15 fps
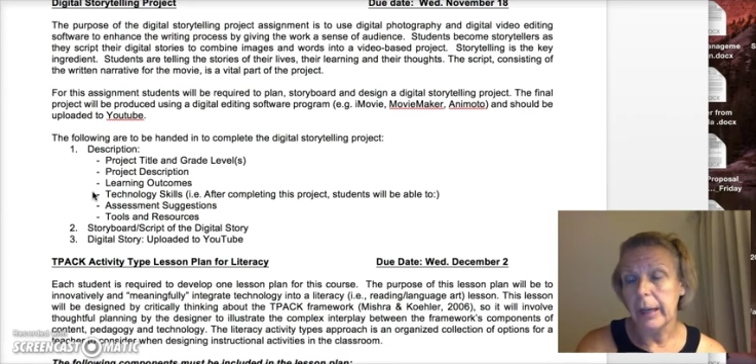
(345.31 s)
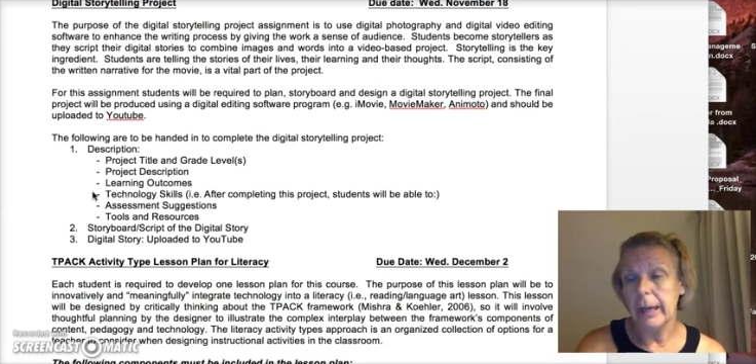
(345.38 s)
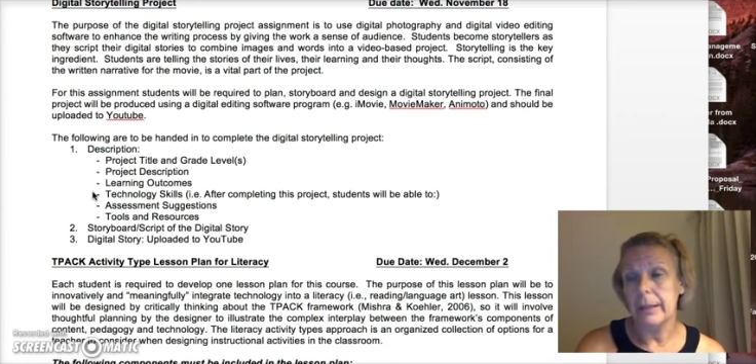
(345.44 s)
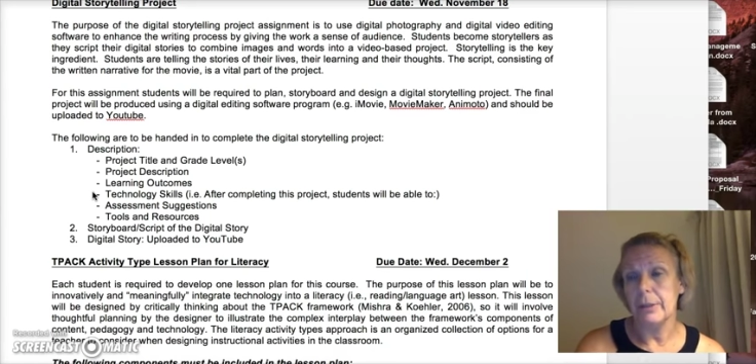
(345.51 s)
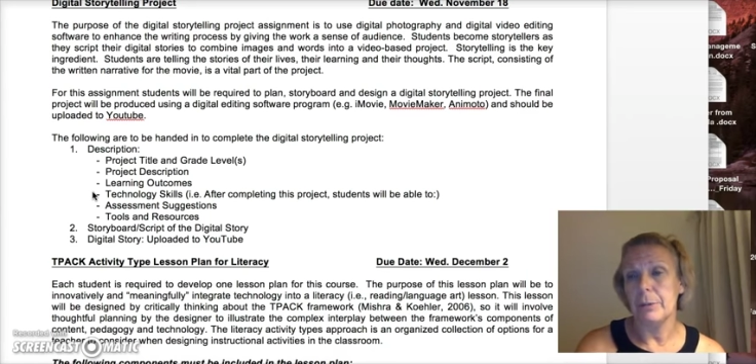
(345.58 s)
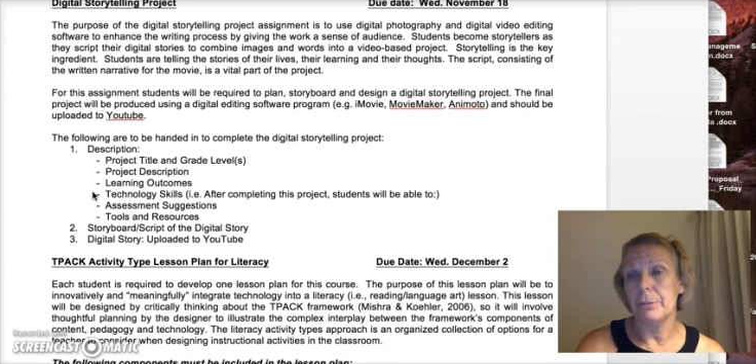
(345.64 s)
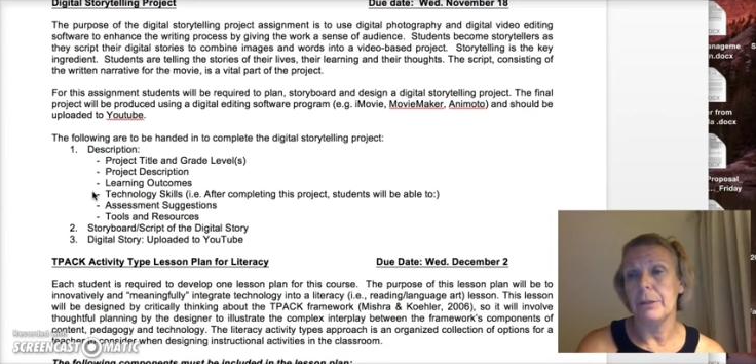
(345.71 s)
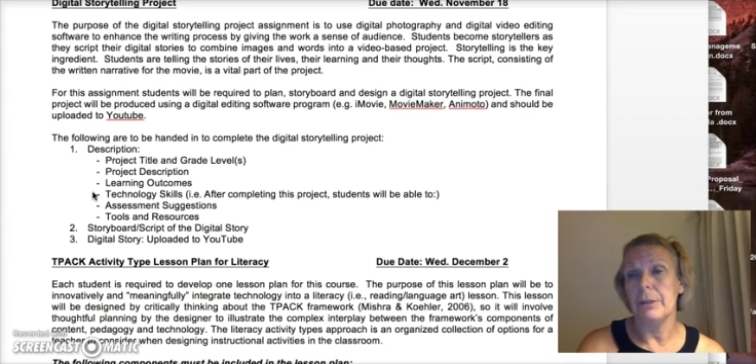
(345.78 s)

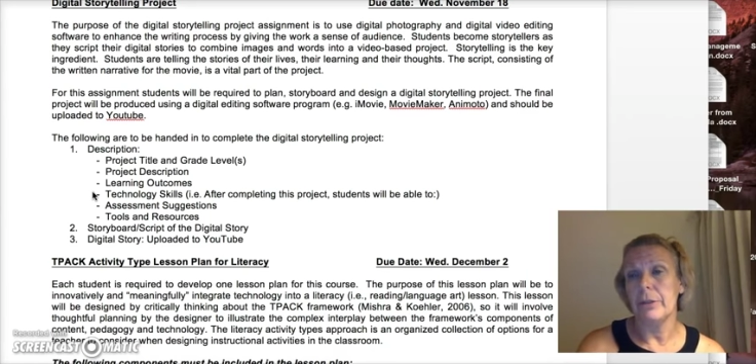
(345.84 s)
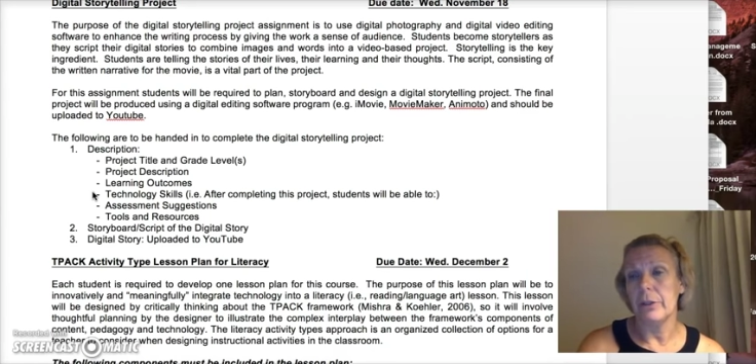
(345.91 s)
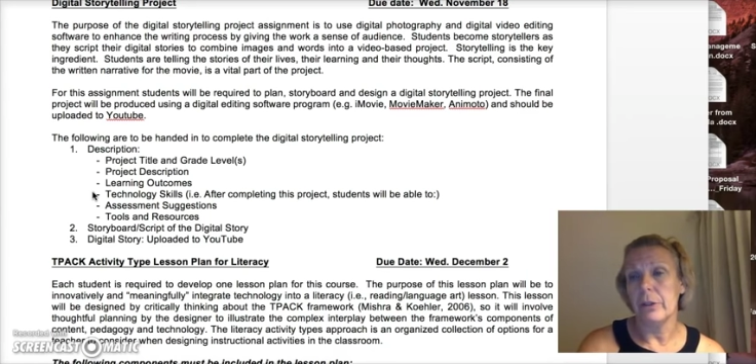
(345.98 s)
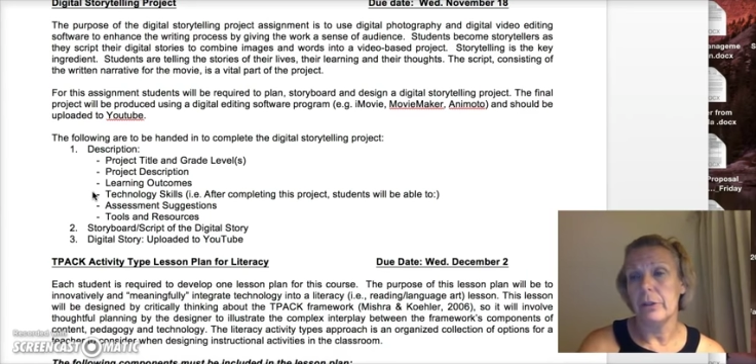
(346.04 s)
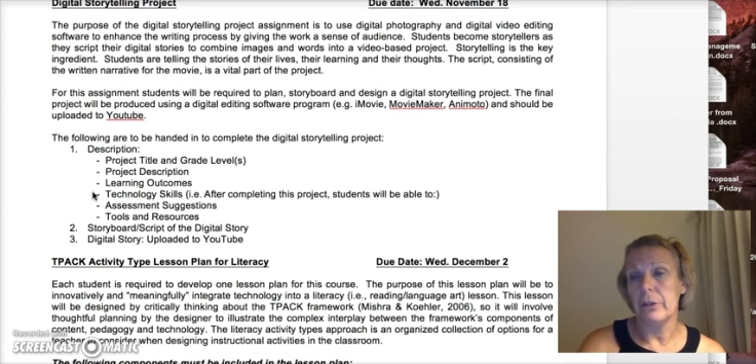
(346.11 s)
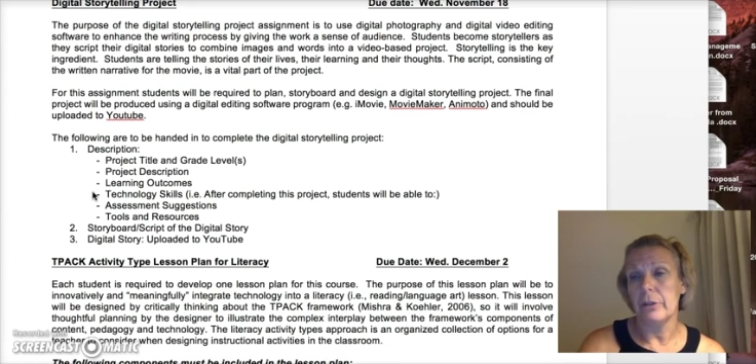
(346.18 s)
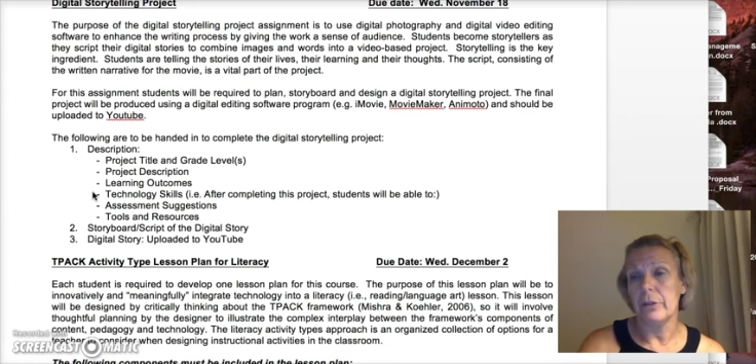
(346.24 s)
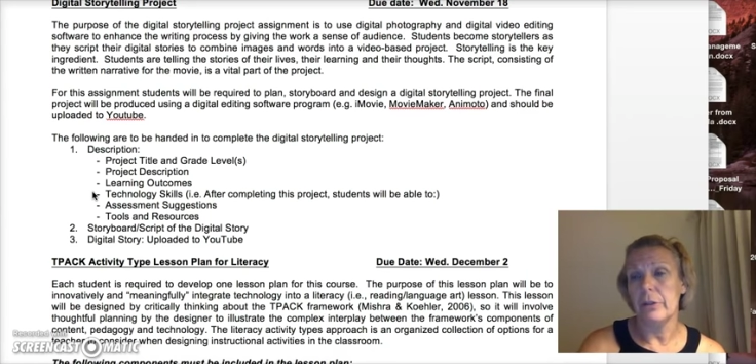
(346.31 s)
as a
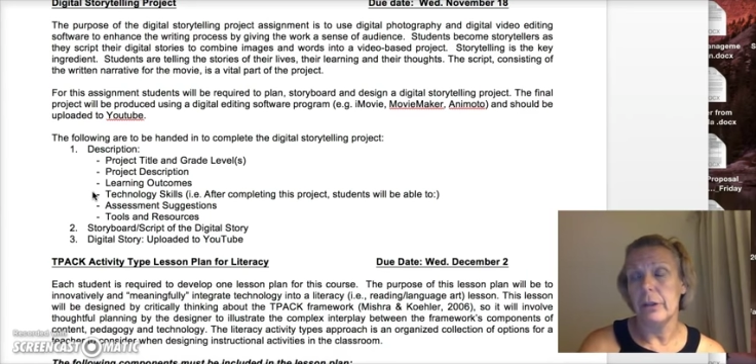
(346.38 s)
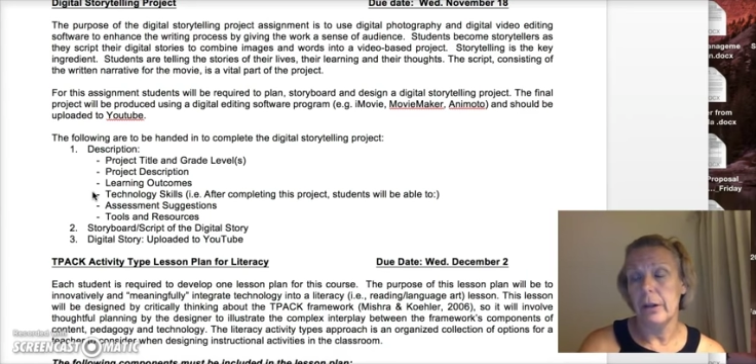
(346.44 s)
result